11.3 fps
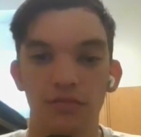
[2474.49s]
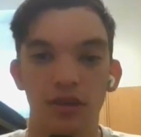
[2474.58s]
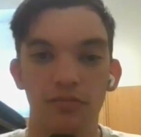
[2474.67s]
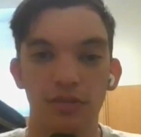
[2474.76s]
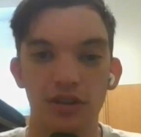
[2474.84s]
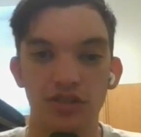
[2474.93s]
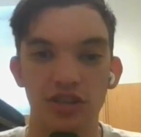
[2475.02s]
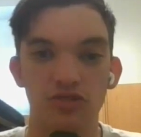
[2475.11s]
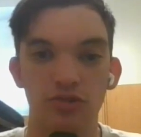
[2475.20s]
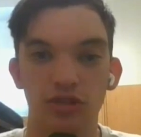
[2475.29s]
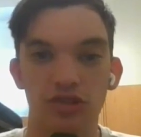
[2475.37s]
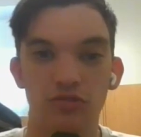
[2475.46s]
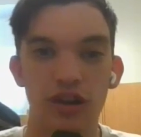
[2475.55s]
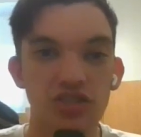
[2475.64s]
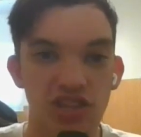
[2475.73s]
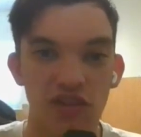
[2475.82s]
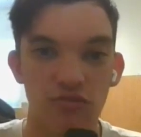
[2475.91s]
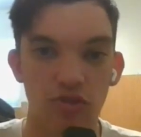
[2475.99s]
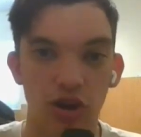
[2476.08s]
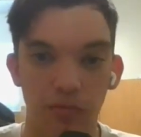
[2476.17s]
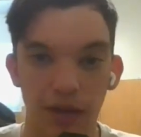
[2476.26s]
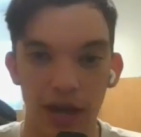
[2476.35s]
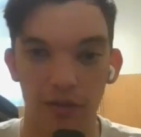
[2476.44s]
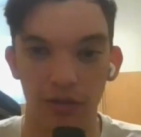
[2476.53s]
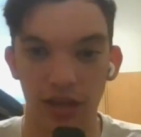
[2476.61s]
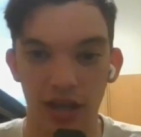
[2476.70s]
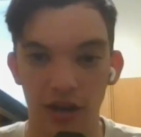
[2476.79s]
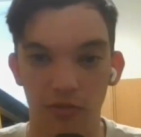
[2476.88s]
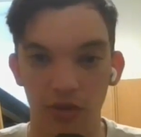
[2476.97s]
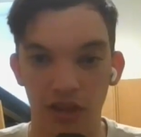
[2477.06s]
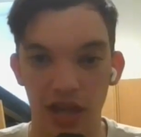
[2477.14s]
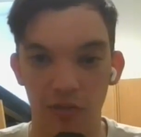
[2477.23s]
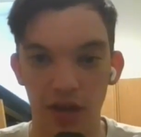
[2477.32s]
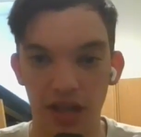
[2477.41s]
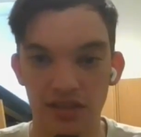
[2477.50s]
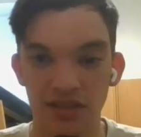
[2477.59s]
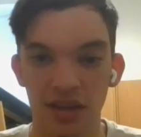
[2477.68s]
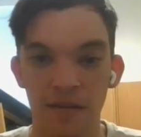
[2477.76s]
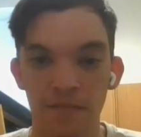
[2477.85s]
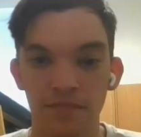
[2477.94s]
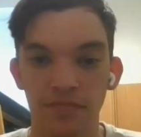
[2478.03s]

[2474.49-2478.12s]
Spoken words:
Well, because I don't think there is a wrong pick with Nate Wiggins.